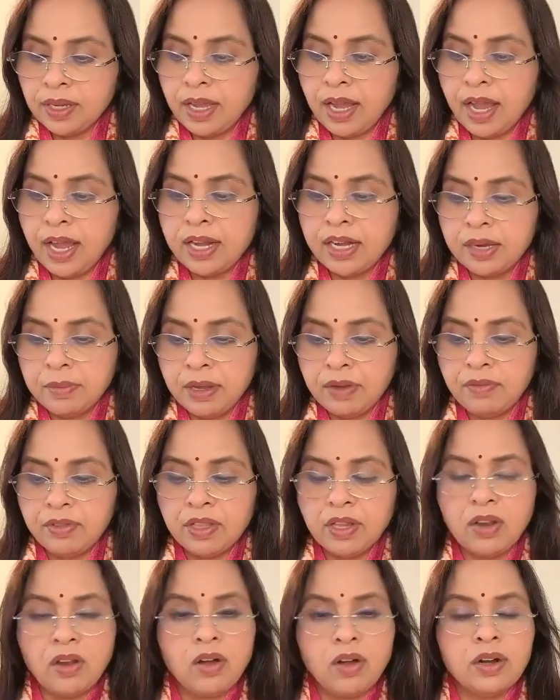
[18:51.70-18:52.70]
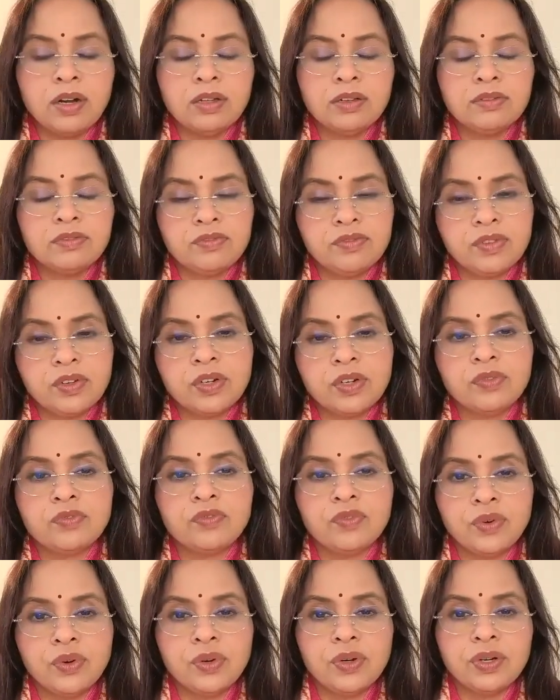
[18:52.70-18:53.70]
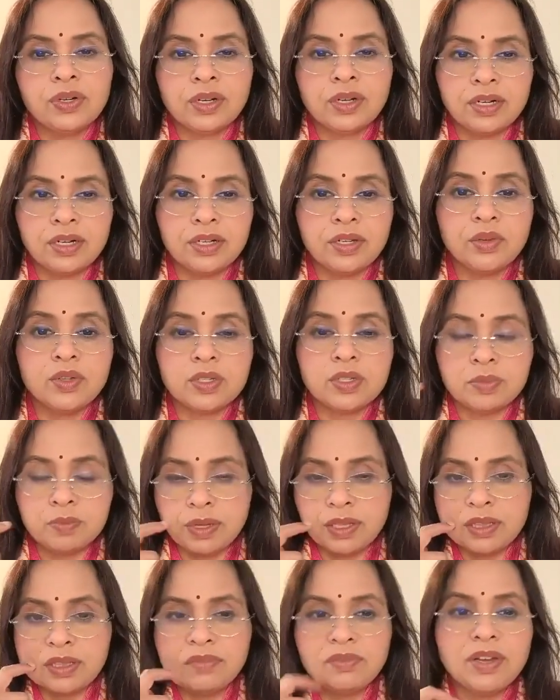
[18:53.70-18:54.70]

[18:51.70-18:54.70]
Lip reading: and remain with the Lord for 4 continuous months.